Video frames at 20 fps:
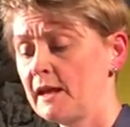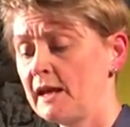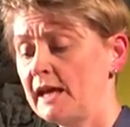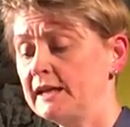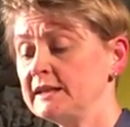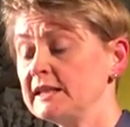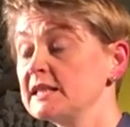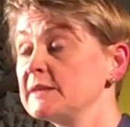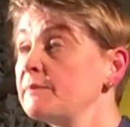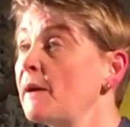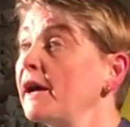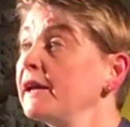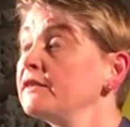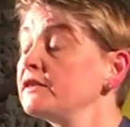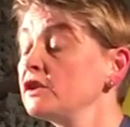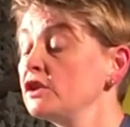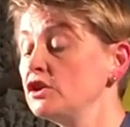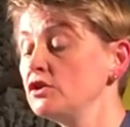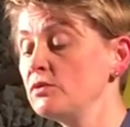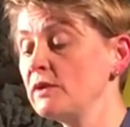And despite
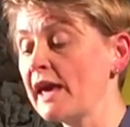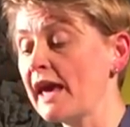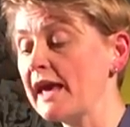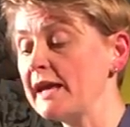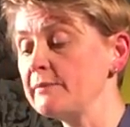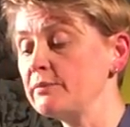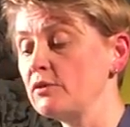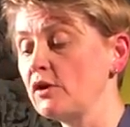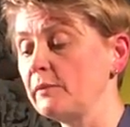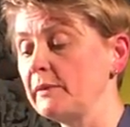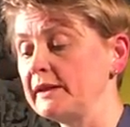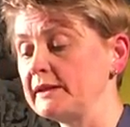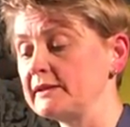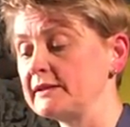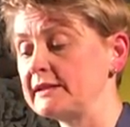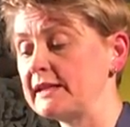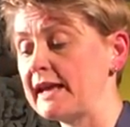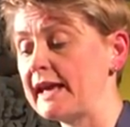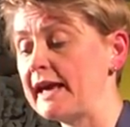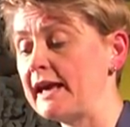the UK
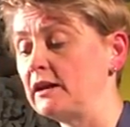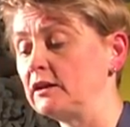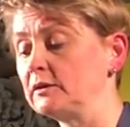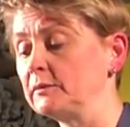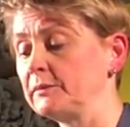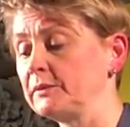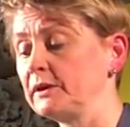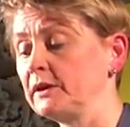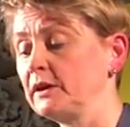promise to help,